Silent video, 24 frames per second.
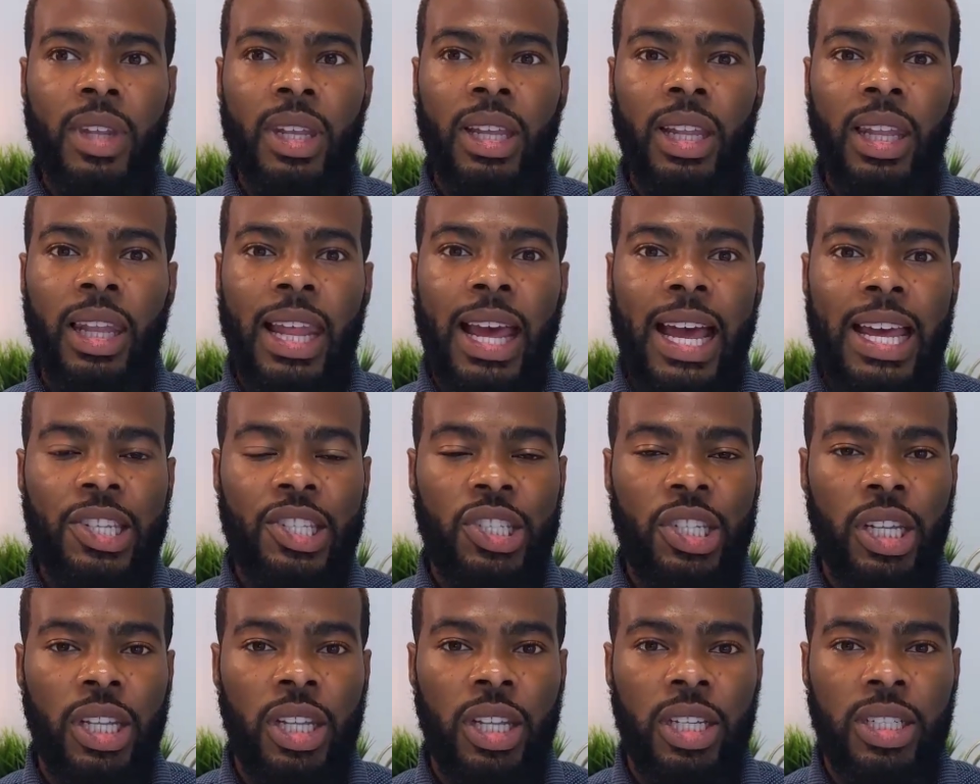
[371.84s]

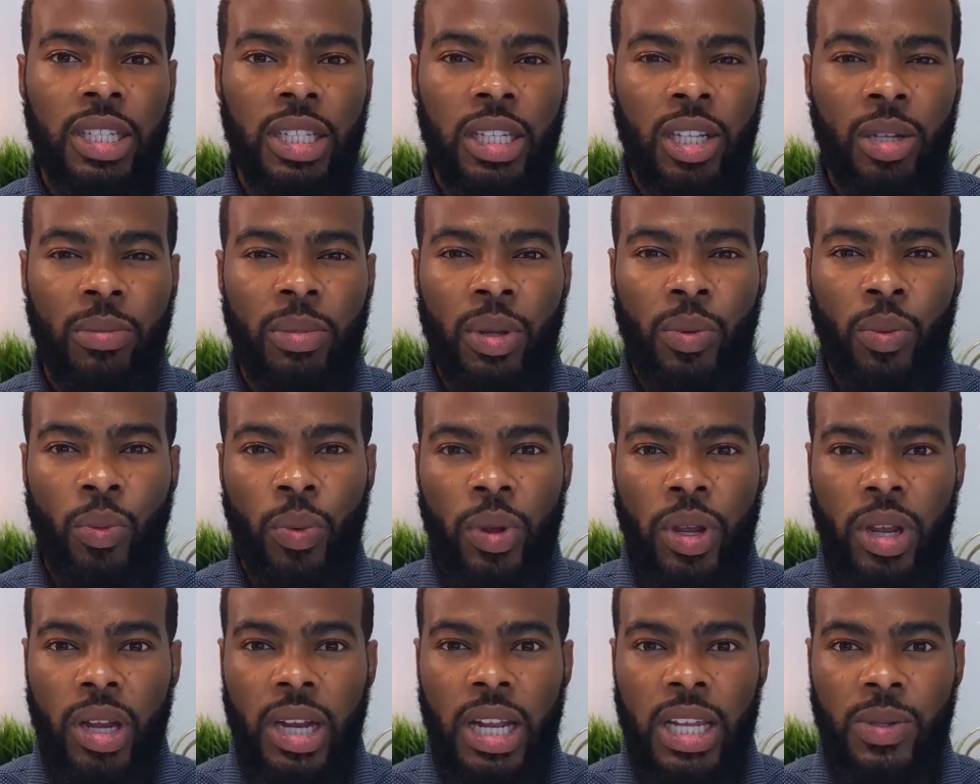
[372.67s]
last year looked a little bit
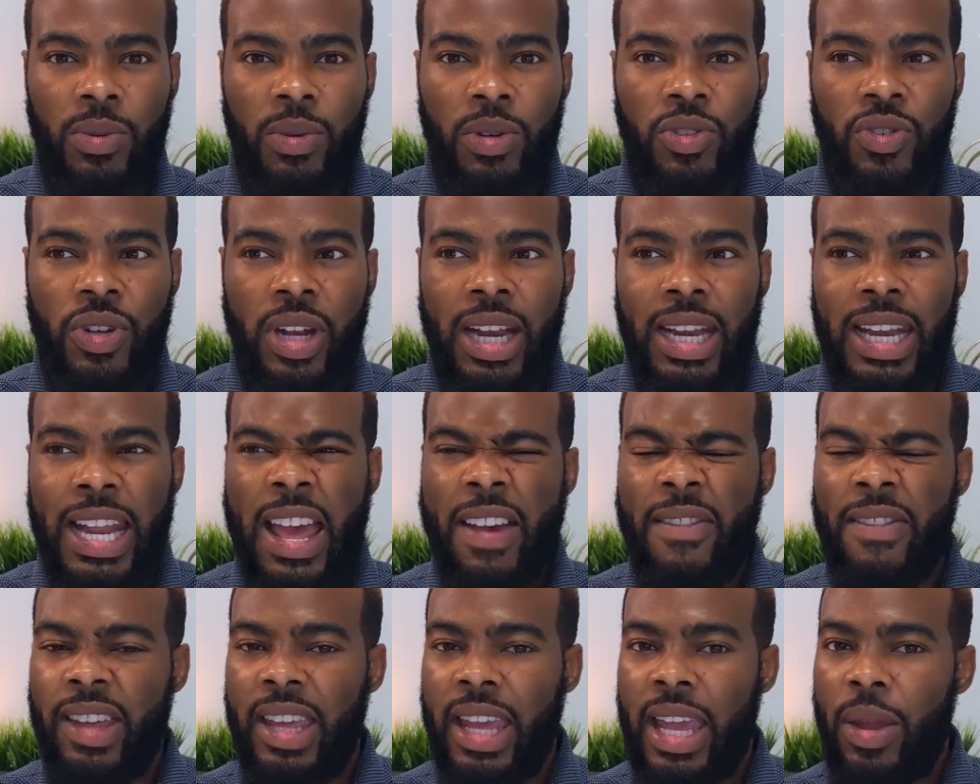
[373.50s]
weird as we were trying to
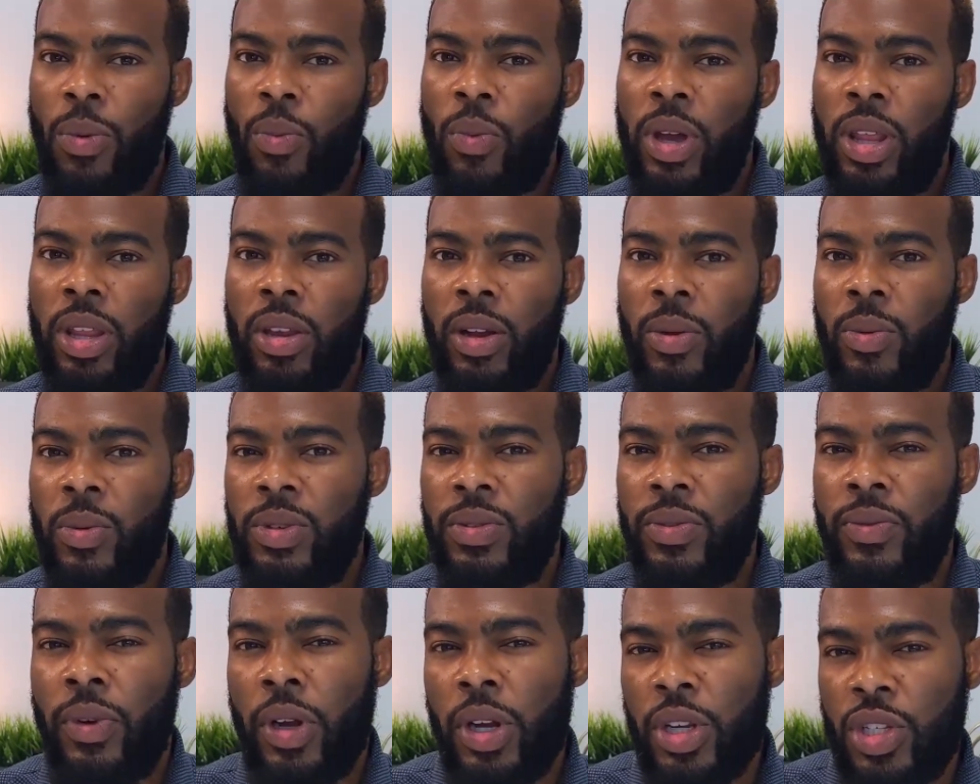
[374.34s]
navigate whether it
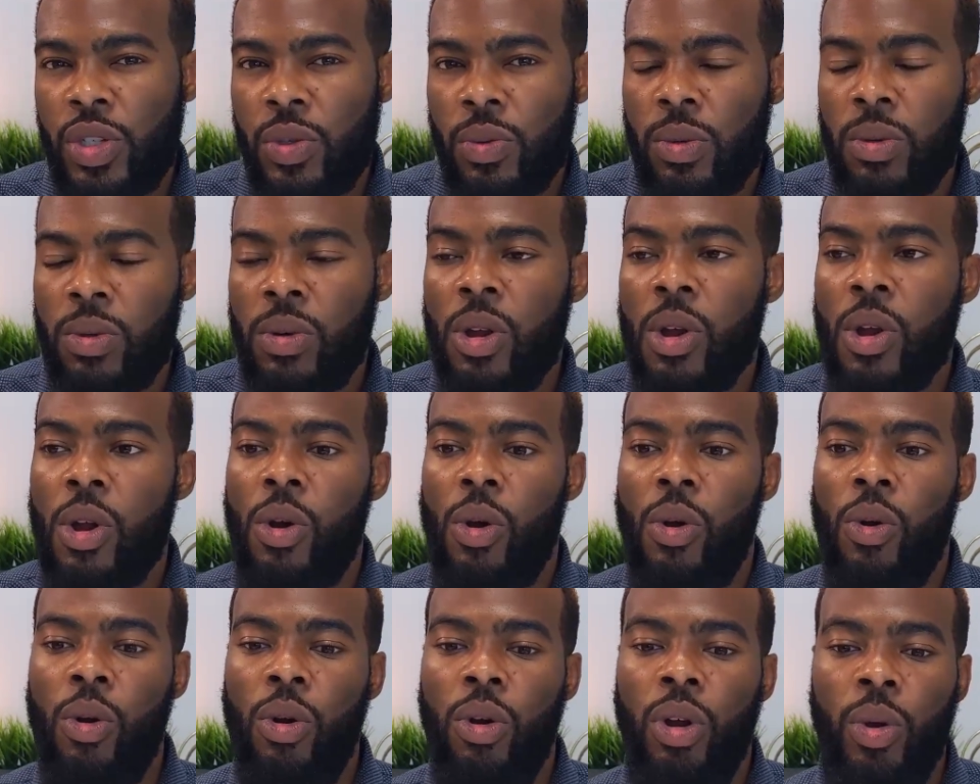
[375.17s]
was virtual
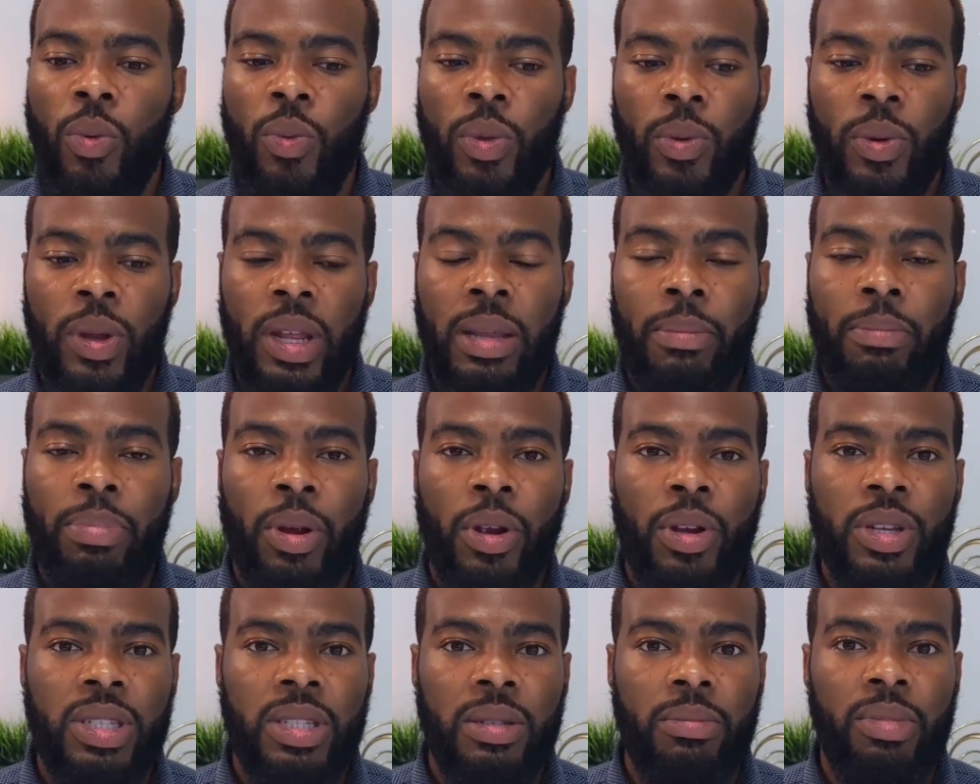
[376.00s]
or we were in
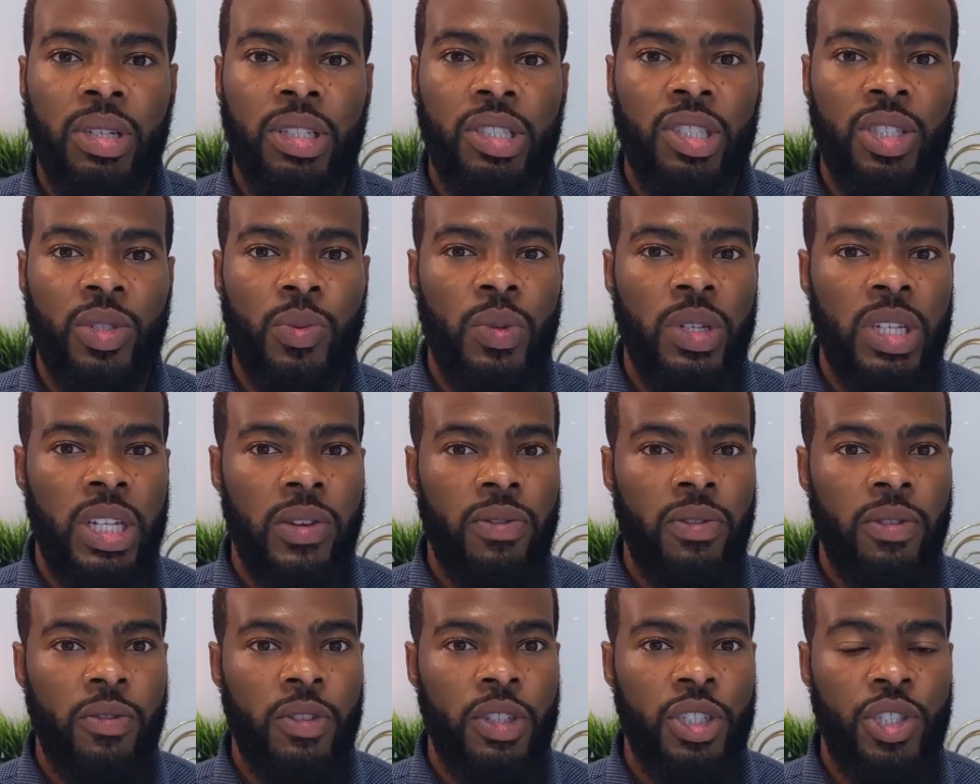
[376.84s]
person but just with
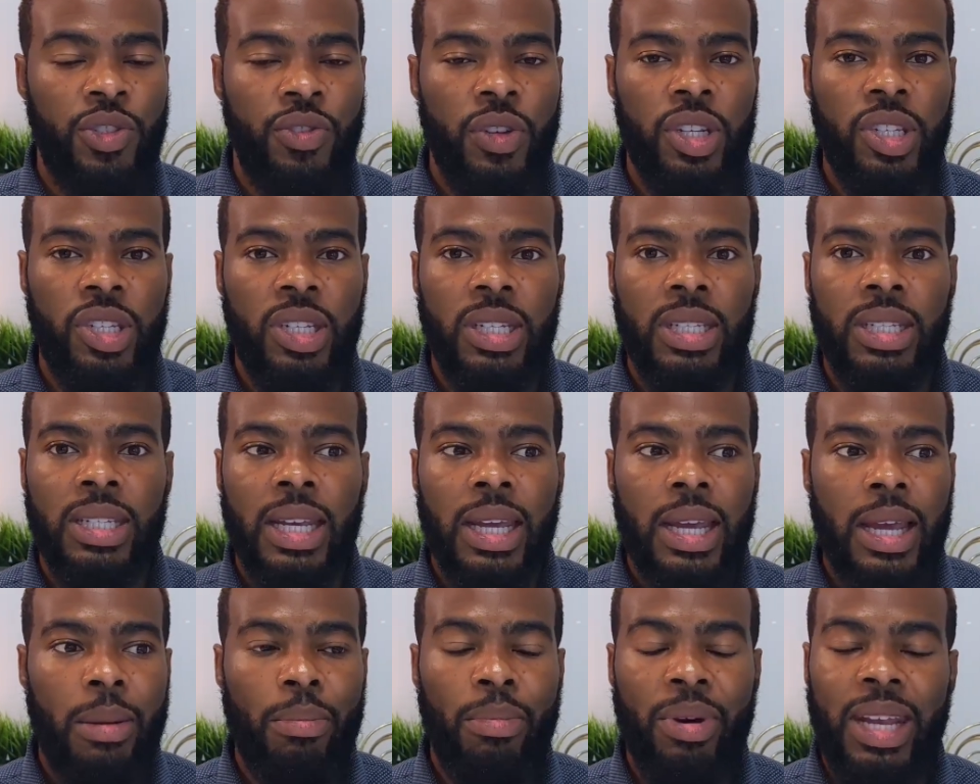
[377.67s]
different restrictions
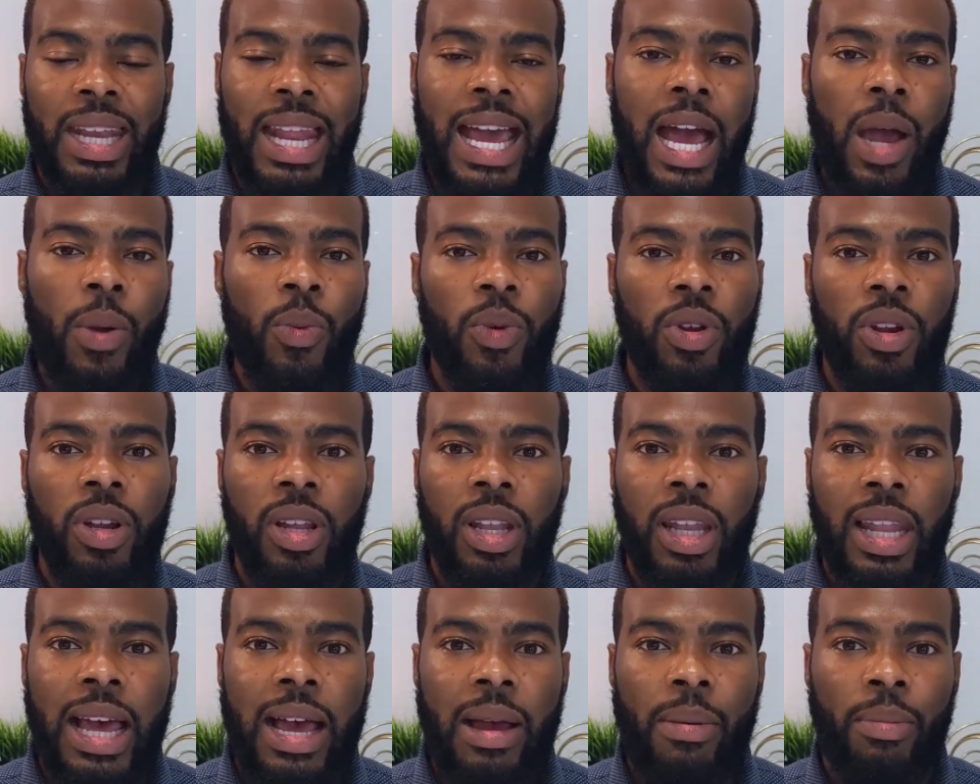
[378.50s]
but now we're a
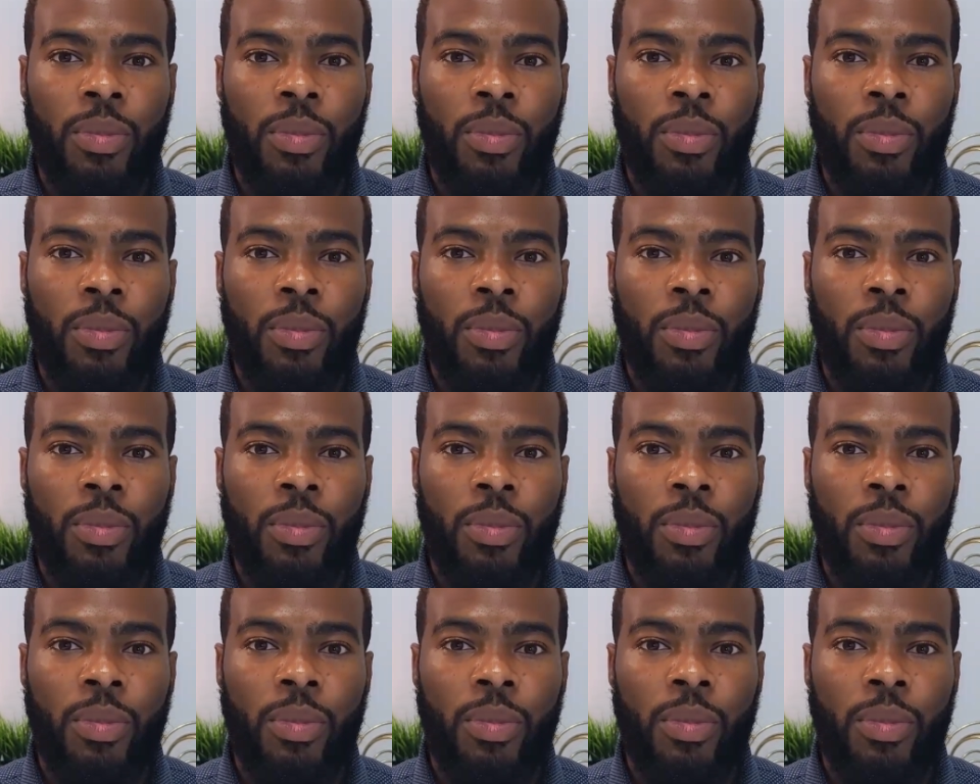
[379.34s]
lot